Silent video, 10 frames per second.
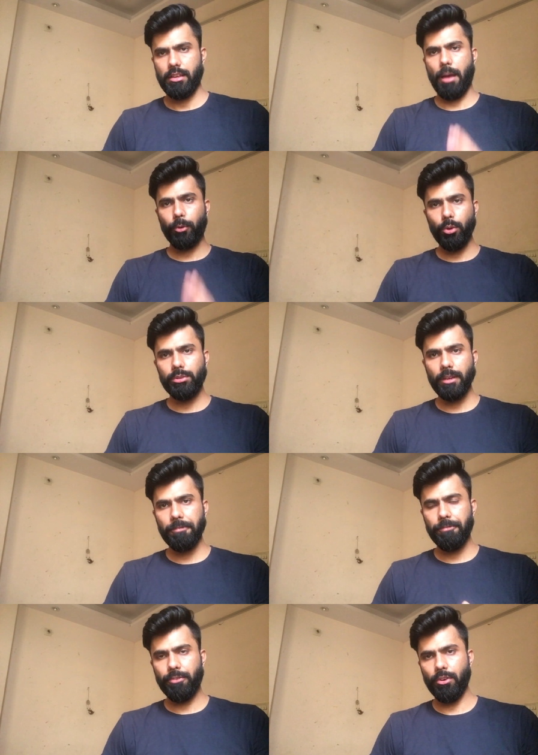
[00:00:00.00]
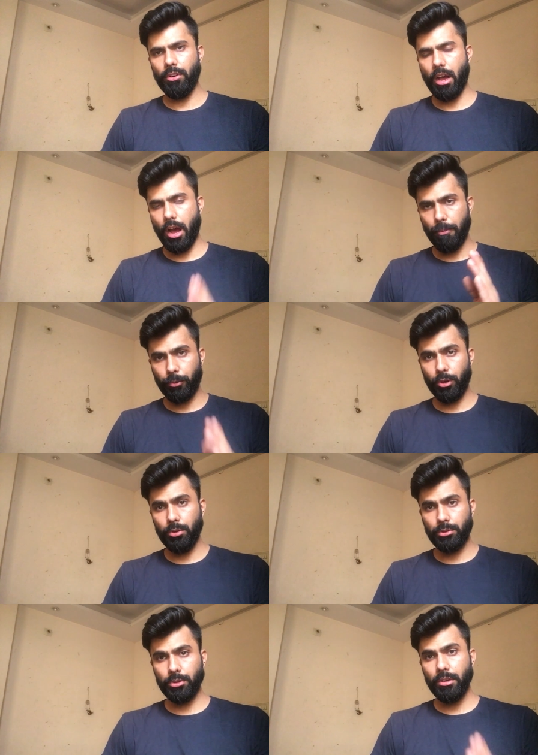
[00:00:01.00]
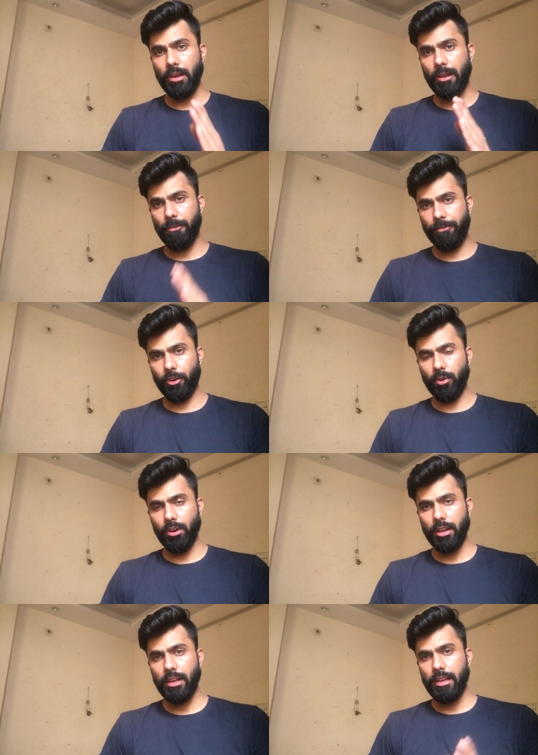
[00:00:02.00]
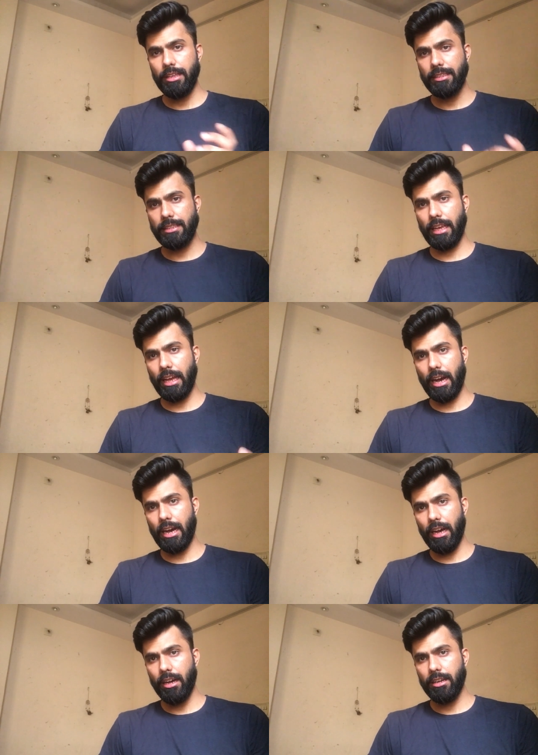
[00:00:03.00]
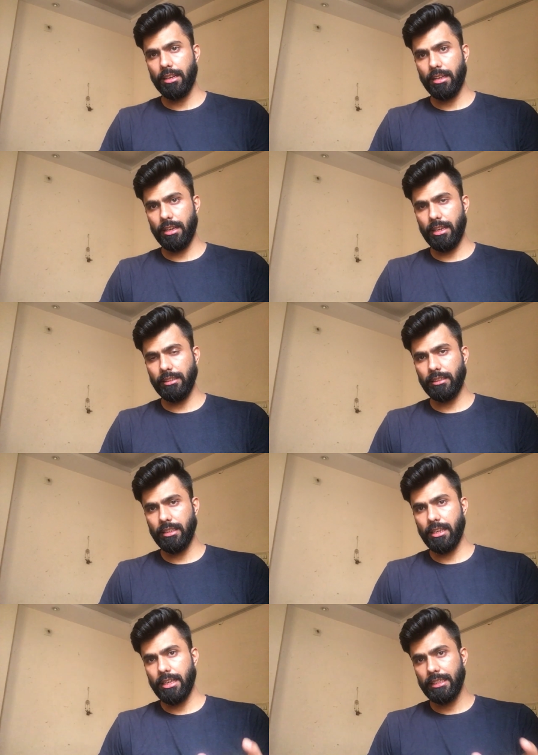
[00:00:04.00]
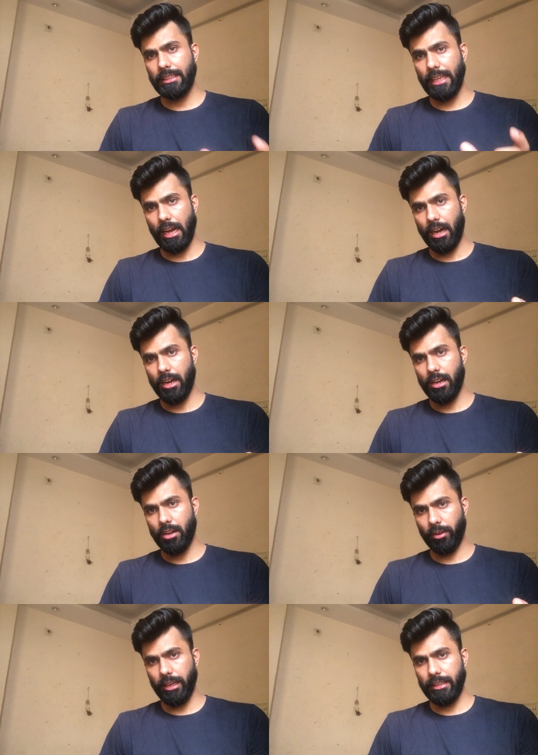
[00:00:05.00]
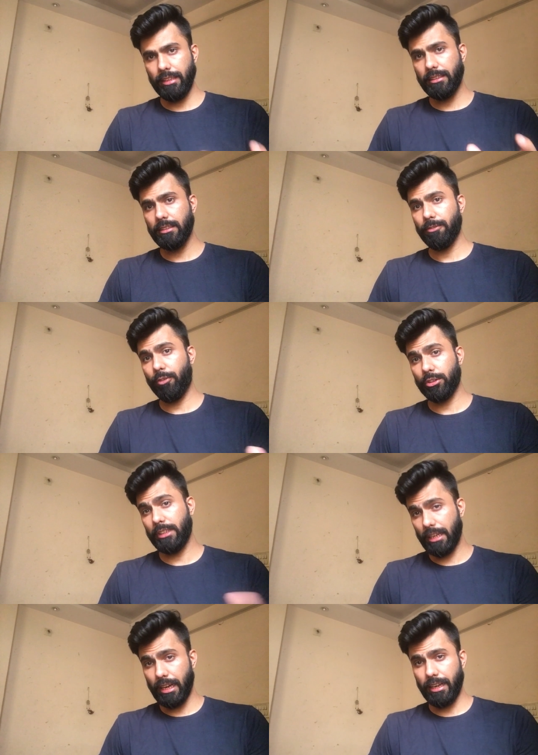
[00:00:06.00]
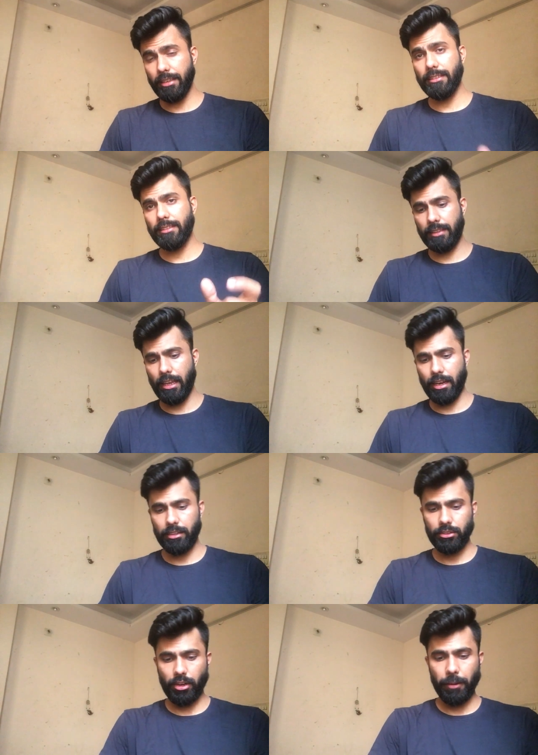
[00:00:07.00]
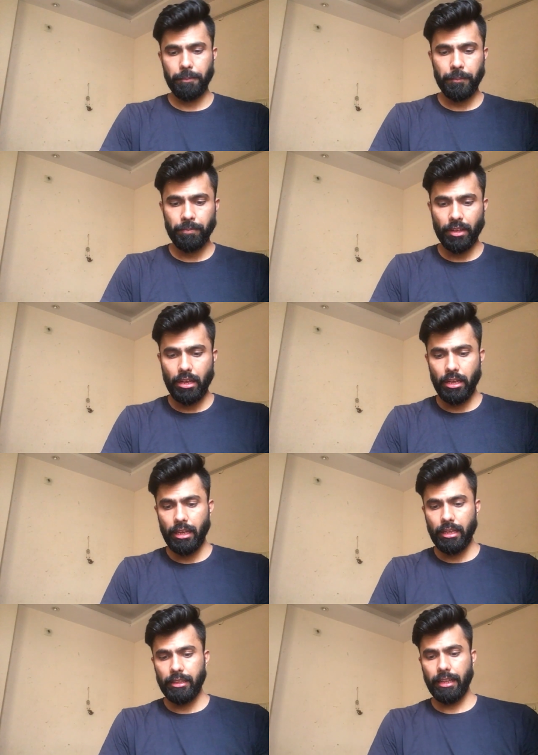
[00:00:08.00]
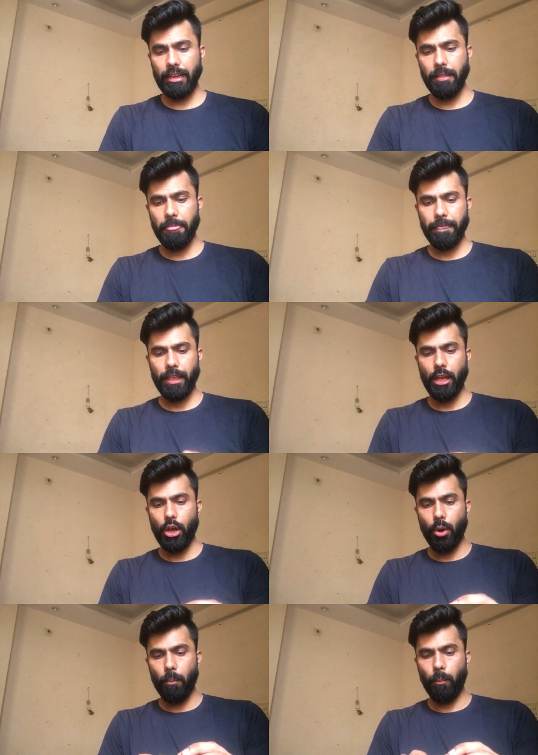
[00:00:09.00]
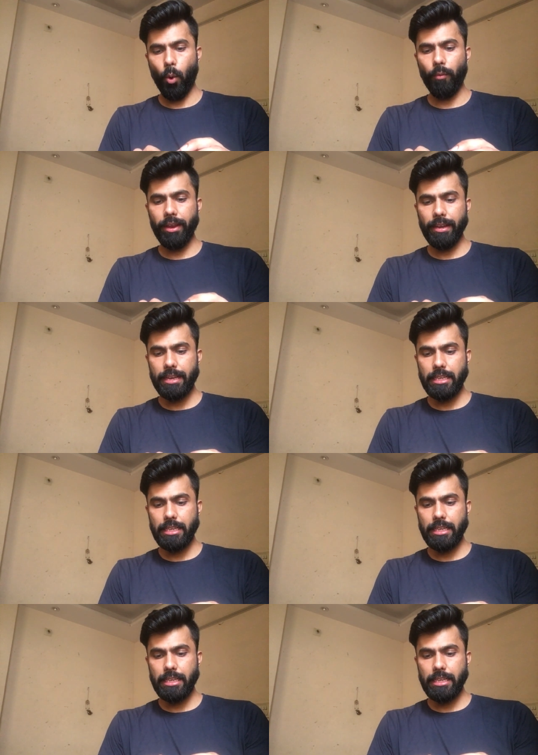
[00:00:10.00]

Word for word: Abkürzung for Abkürzung for C A is C A. Okay, that is for circa it is C A. Sorry. Then bovine